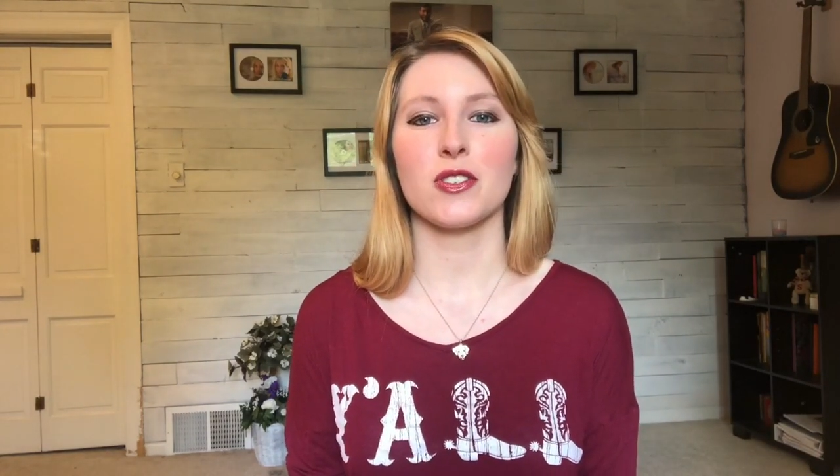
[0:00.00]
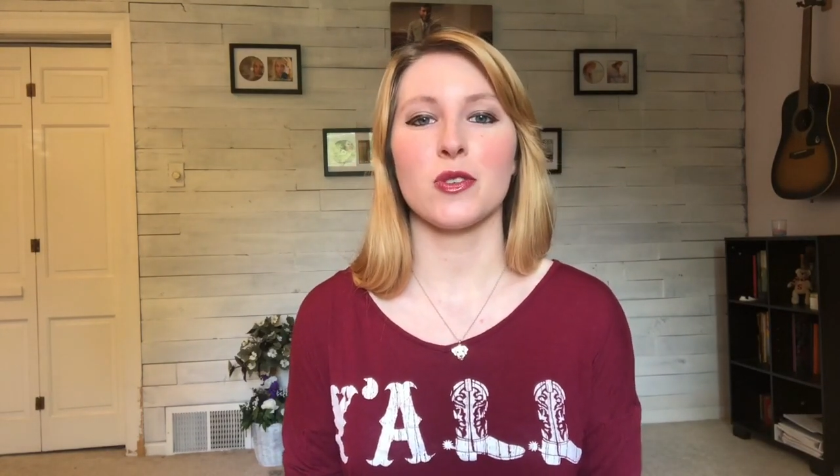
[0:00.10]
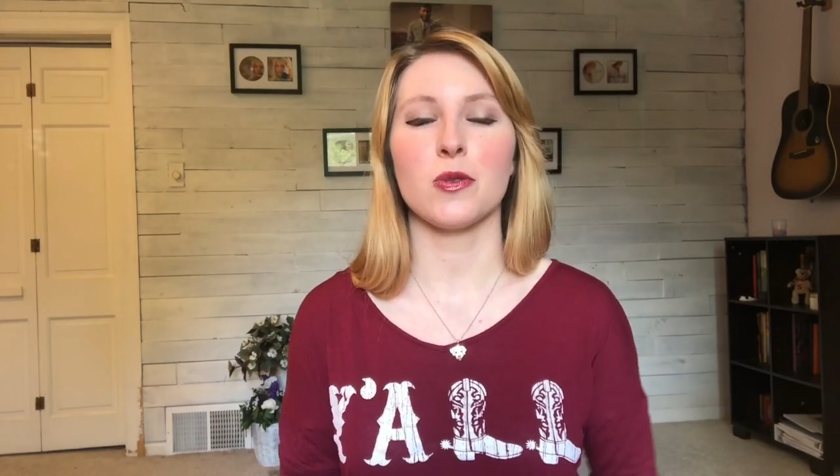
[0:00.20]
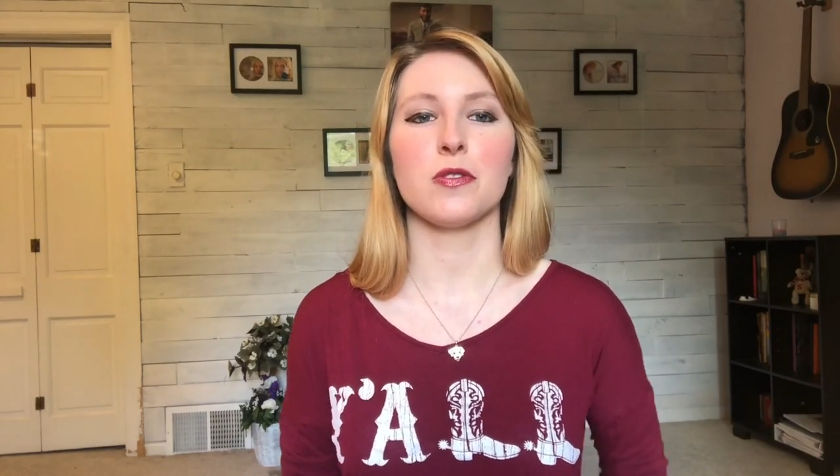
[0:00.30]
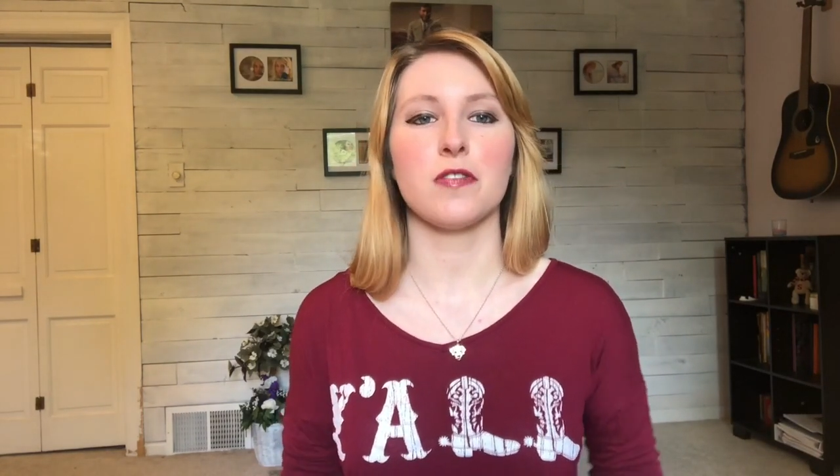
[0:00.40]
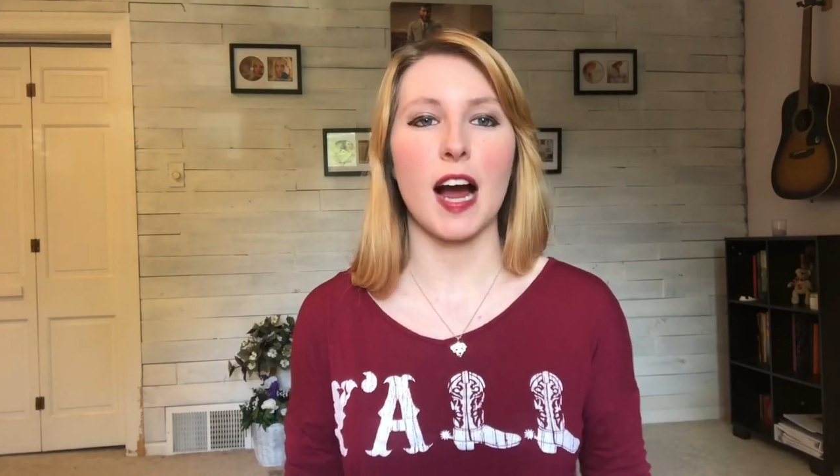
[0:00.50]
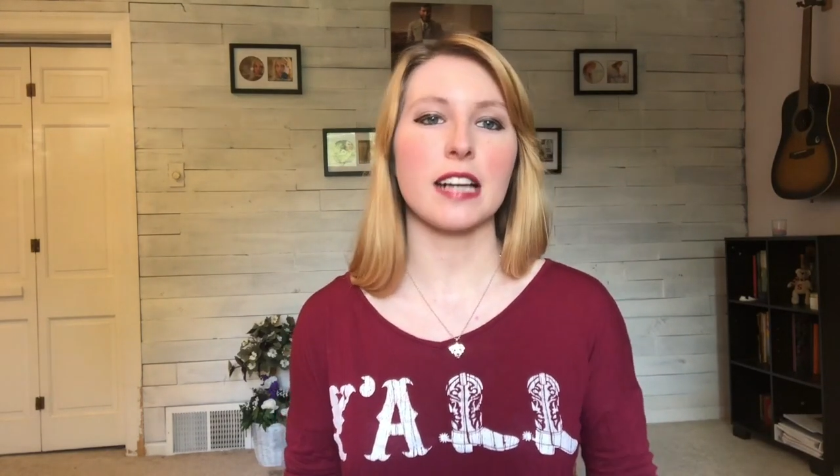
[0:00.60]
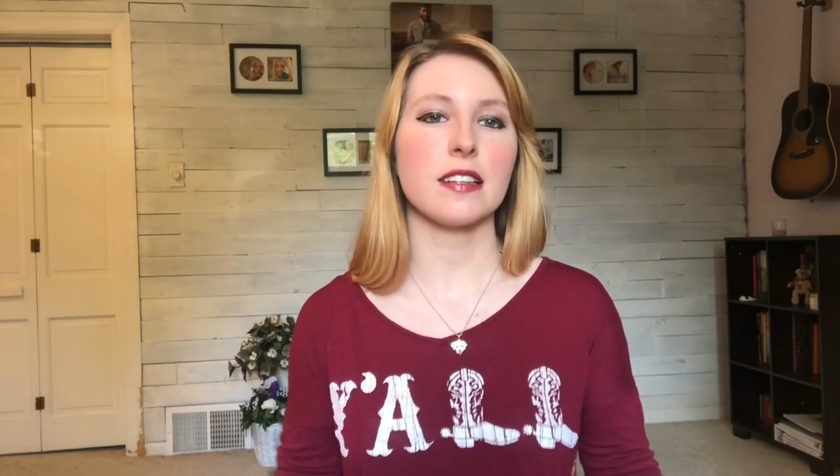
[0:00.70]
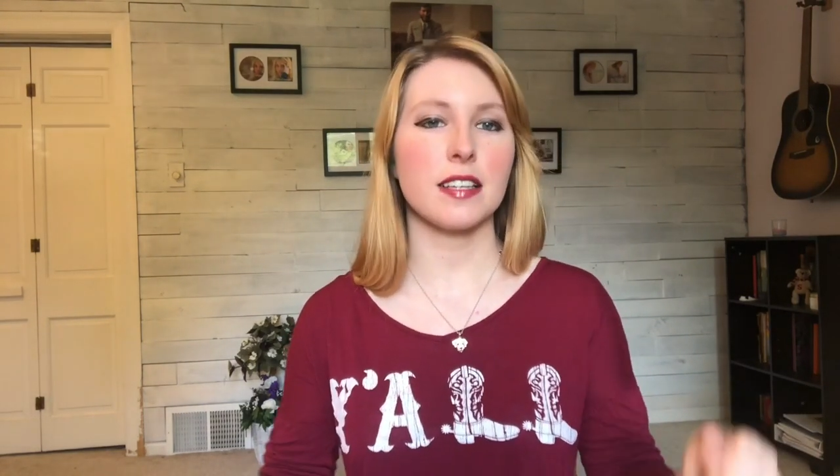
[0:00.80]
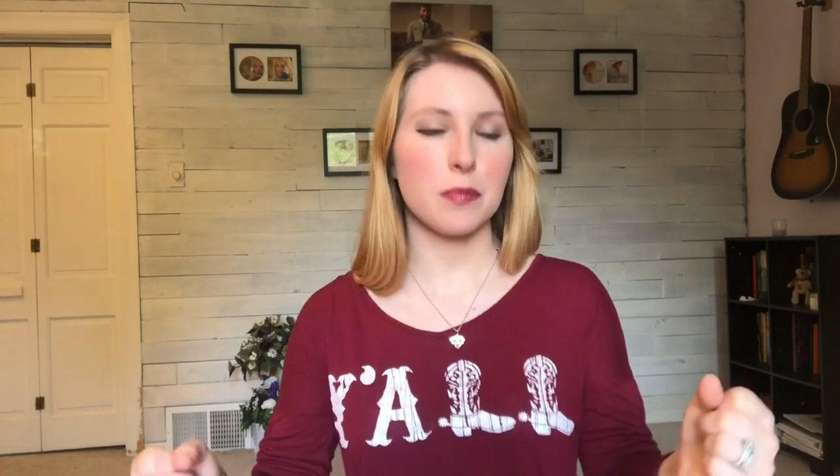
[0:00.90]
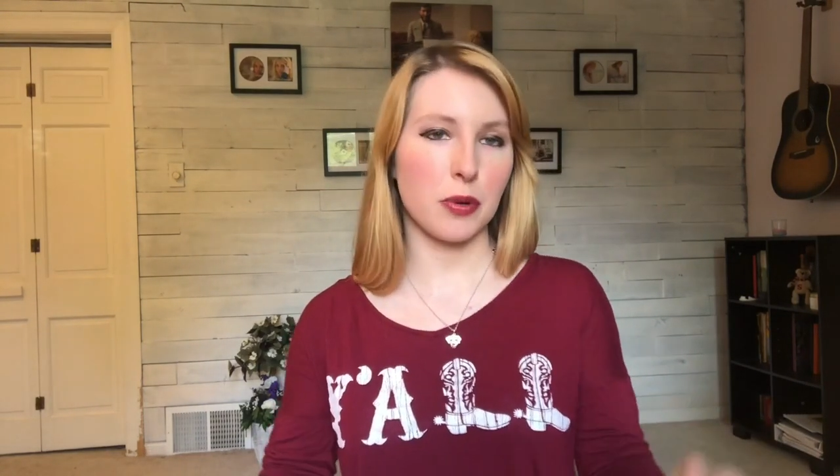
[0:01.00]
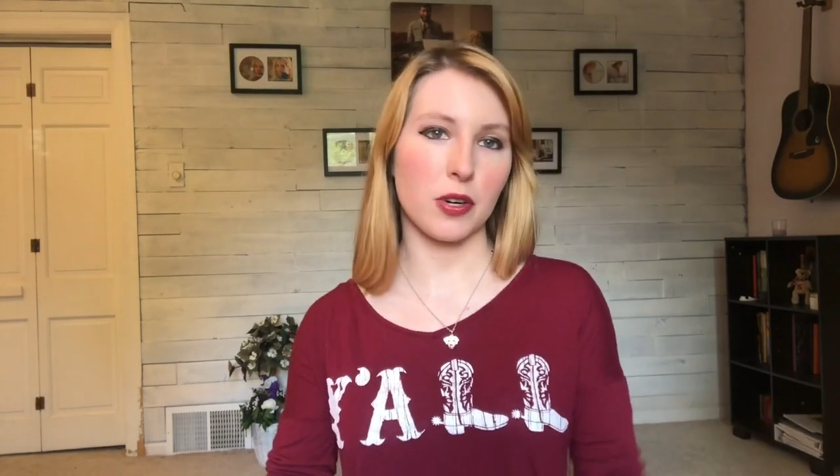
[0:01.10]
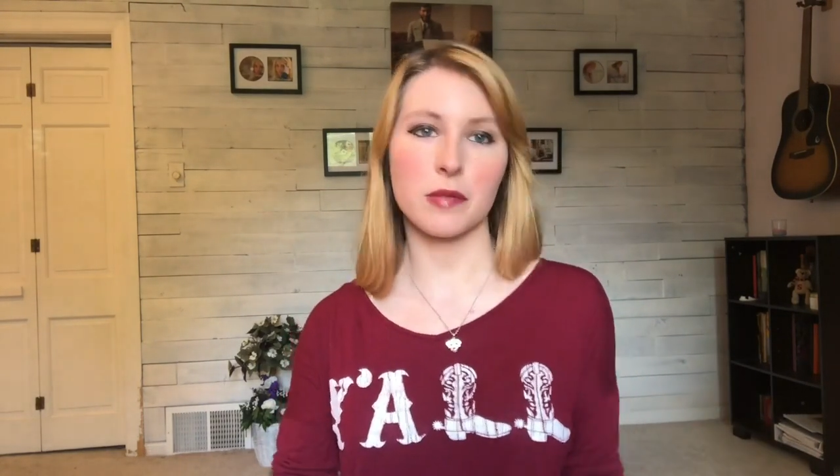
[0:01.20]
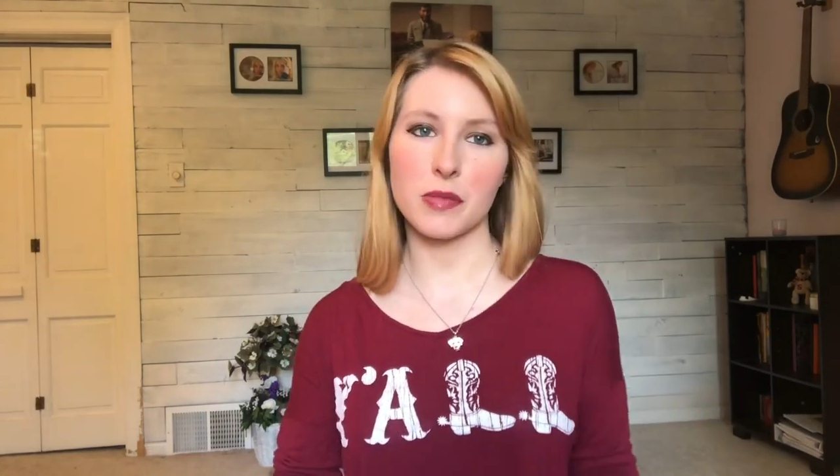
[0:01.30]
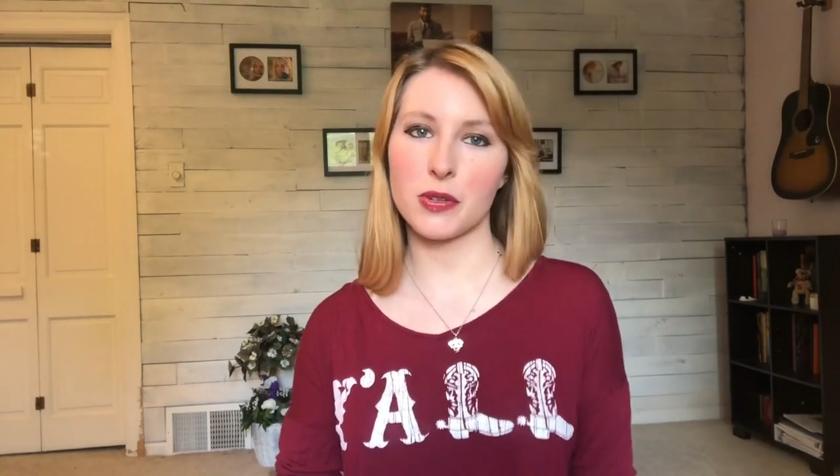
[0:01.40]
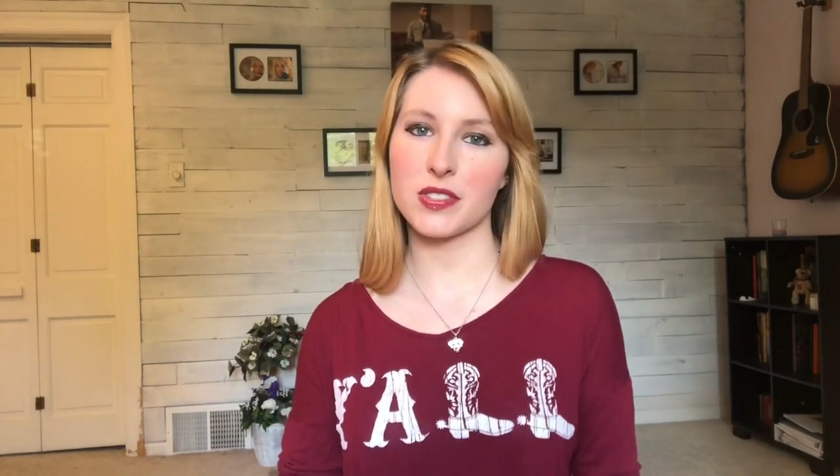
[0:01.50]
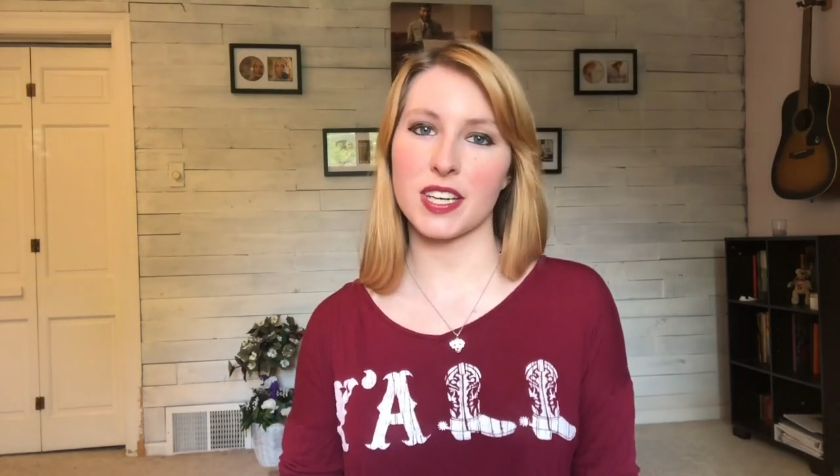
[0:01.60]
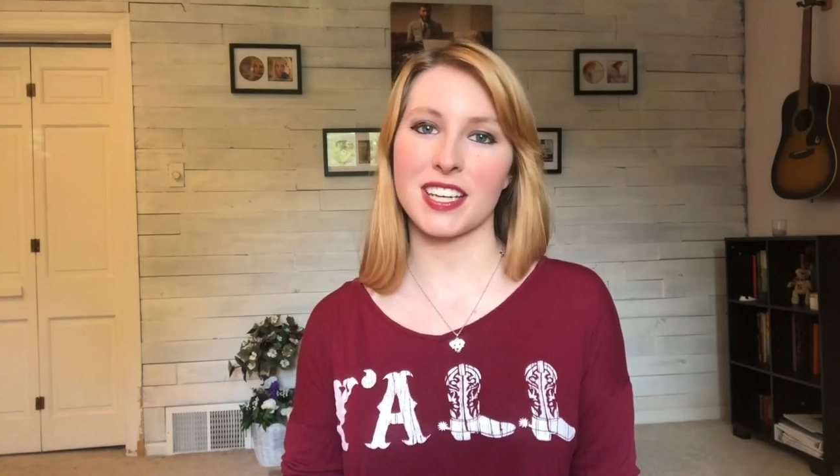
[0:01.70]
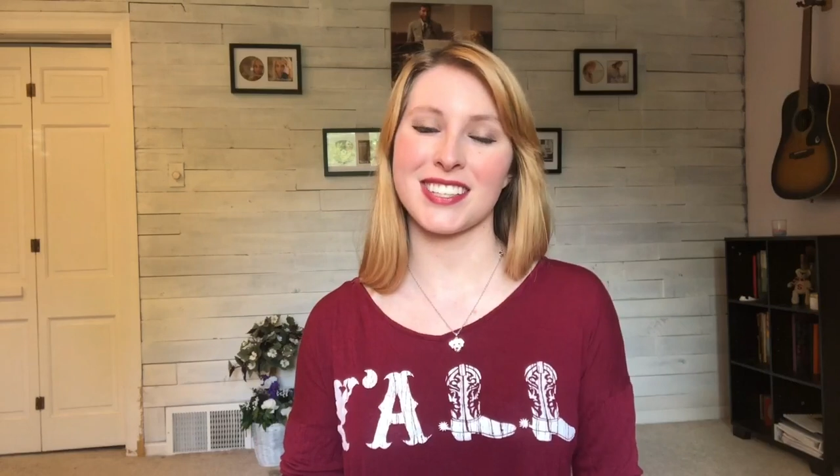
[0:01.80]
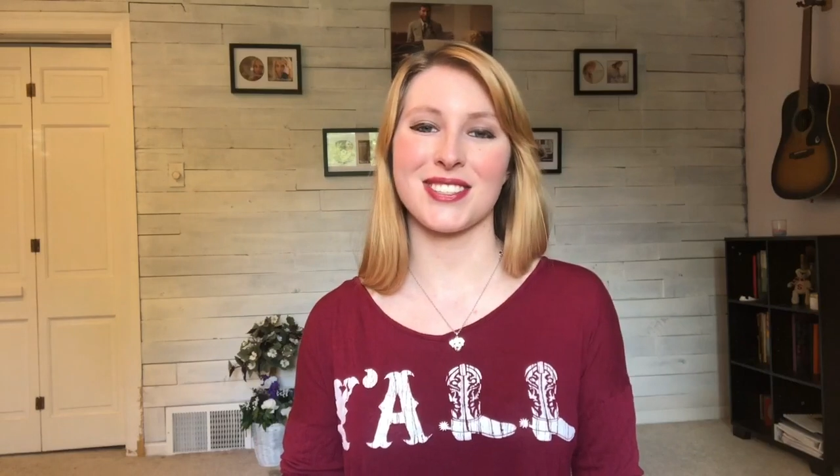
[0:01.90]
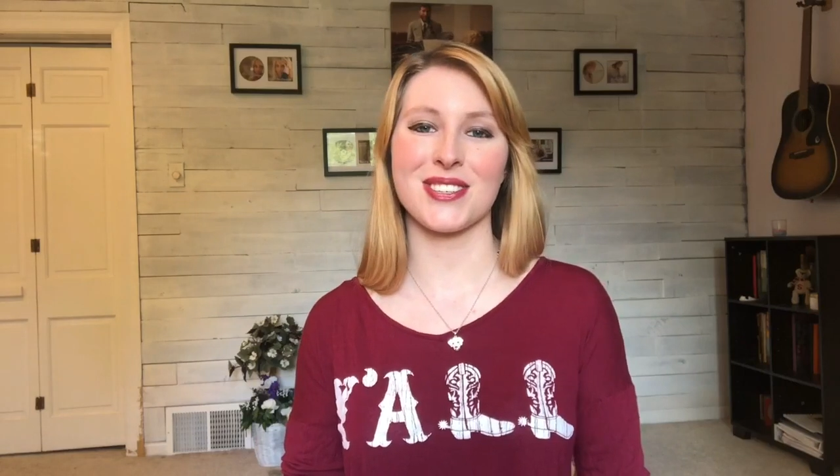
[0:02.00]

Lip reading: to finally put music